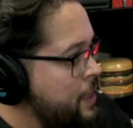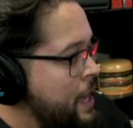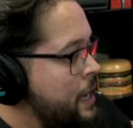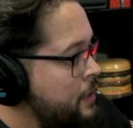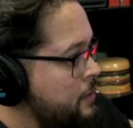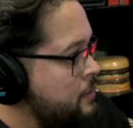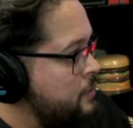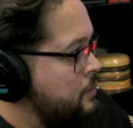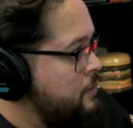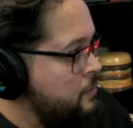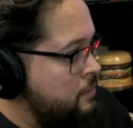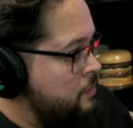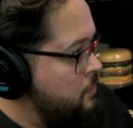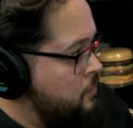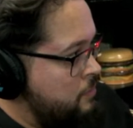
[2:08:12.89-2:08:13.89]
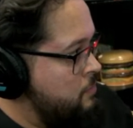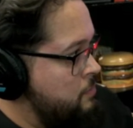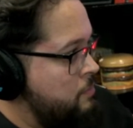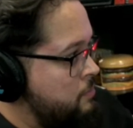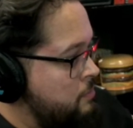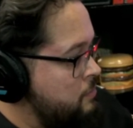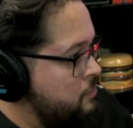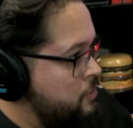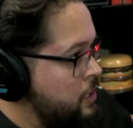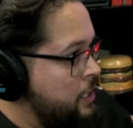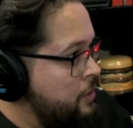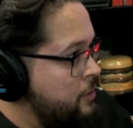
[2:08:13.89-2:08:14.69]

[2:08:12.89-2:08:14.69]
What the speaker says: that genre.